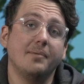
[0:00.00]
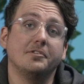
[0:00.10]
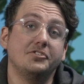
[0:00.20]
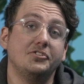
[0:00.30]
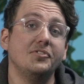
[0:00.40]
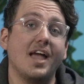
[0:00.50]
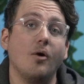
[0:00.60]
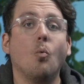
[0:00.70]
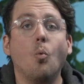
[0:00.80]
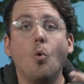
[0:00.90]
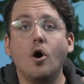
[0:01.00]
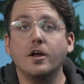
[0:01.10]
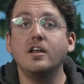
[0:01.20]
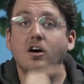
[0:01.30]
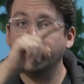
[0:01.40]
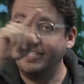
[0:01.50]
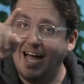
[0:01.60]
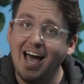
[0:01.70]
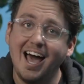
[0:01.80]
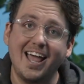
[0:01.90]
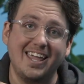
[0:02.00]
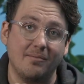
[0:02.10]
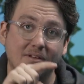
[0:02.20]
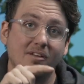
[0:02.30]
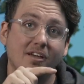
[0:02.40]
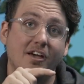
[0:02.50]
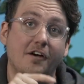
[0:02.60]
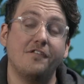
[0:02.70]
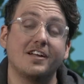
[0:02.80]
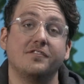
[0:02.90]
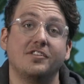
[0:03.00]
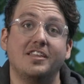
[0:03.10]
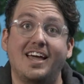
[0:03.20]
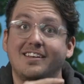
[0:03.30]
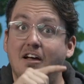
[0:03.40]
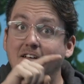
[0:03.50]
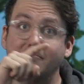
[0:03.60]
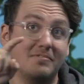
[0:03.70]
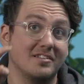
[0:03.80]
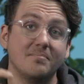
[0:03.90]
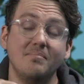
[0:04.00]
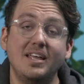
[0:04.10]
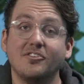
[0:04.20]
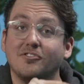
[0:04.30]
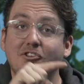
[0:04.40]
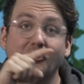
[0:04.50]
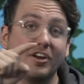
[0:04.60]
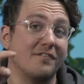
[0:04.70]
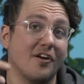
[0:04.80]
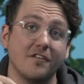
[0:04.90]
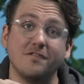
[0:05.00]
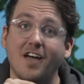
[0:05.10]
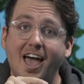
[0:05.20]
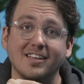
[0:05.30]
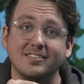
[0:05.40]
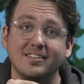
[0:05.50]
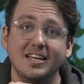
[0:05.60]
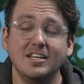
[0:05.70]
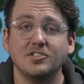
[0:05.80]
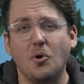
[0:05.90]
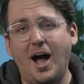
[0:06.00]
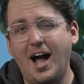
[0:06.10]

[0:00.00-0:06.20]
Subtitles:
to do that one time, effectively that doesn't mean you're learning very fast. So how